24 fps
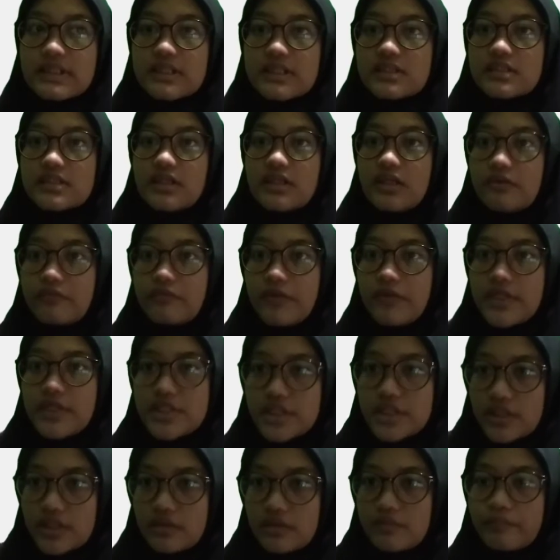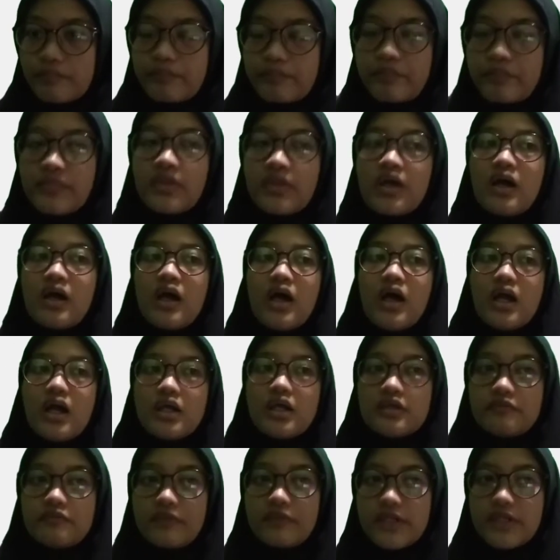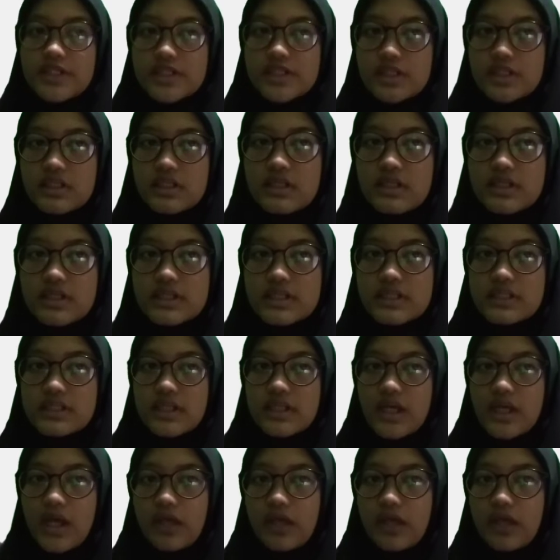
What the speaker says: is invention. Invention is the